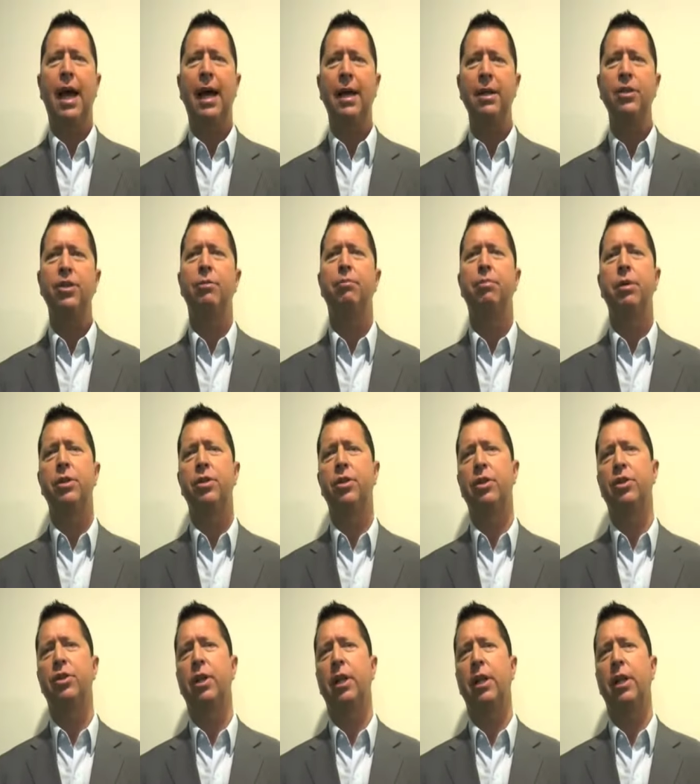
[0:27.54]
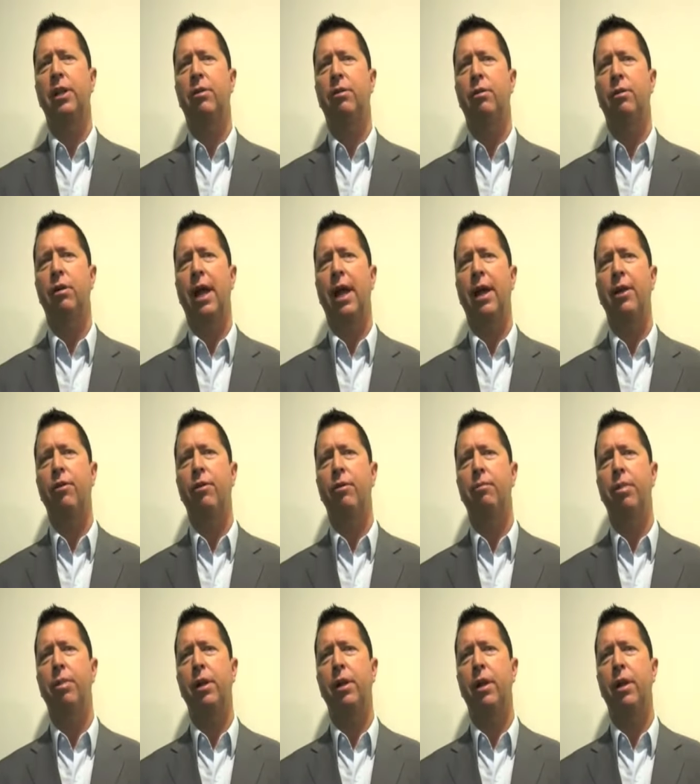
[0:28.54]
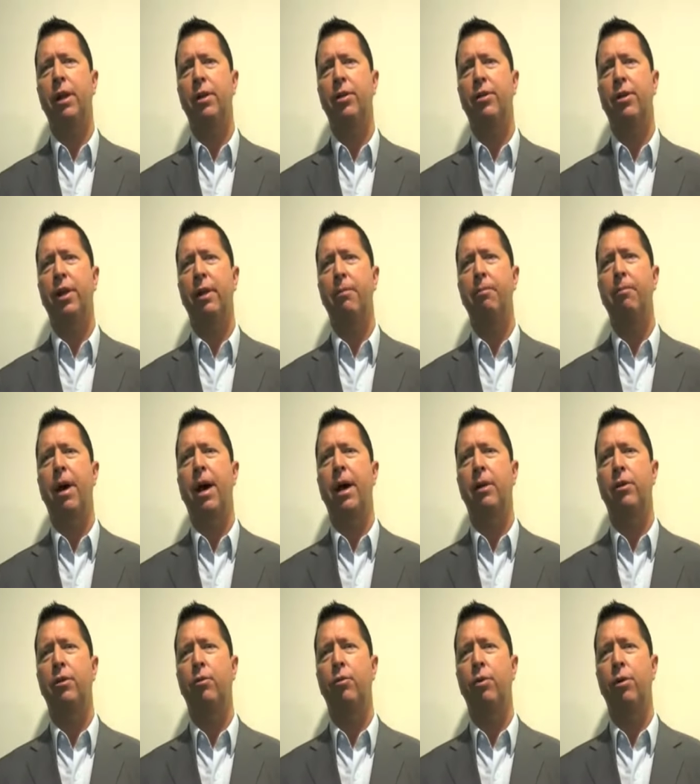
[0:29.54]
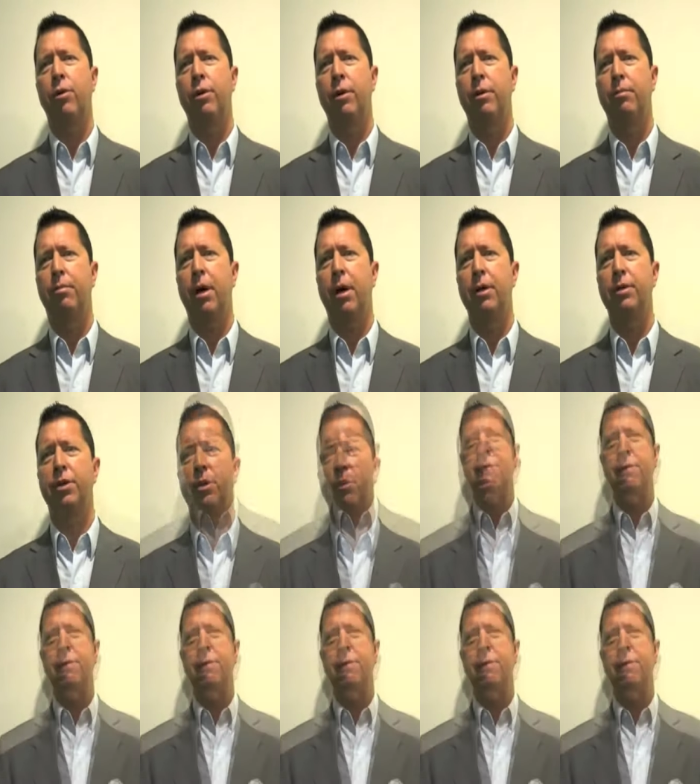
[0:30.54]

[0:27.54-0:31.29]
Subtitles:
as a business leader and your ability to impact the world in a positive way.